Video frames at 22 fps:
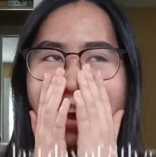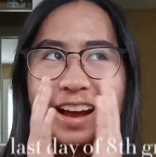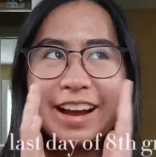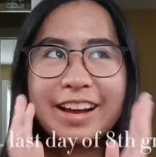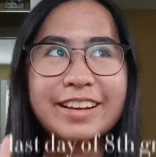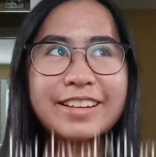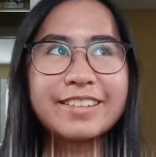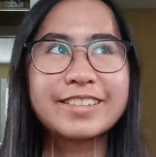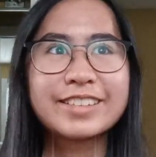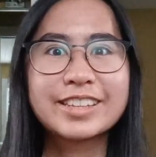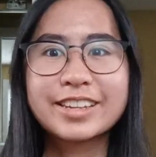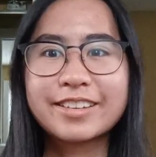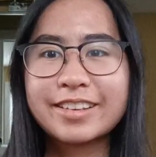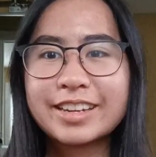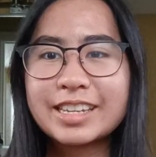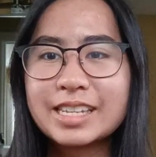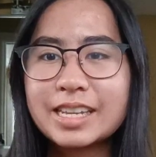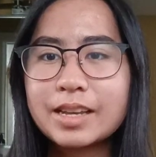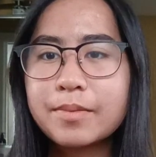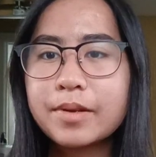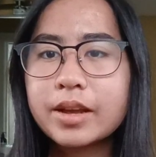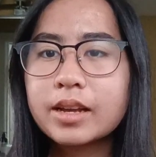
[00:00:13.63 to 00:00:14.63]
I know it's
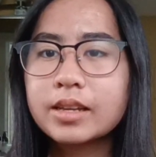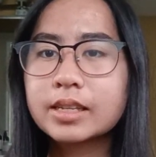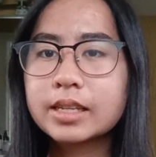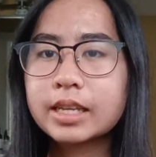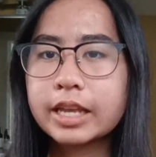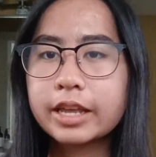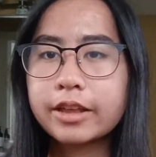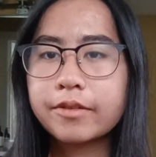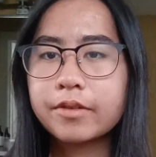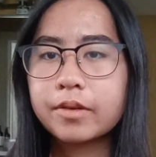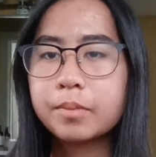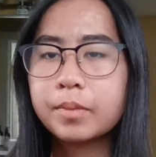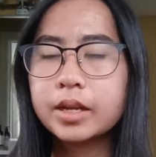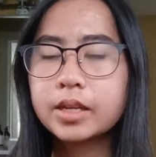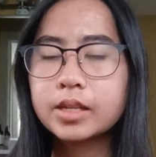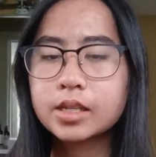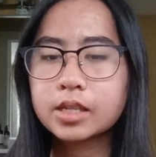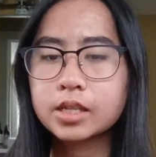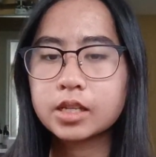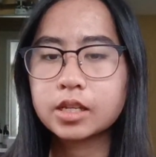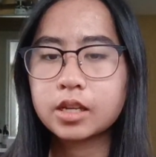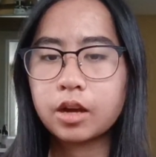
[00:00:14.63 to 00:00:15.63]
crazy because even
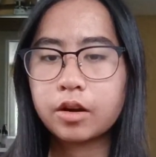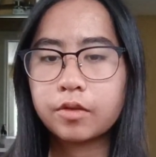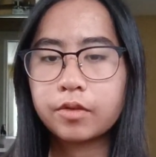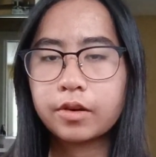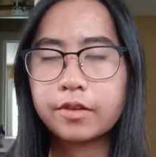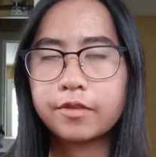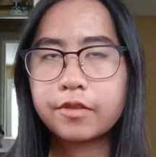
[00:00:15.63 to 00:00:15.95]
myself,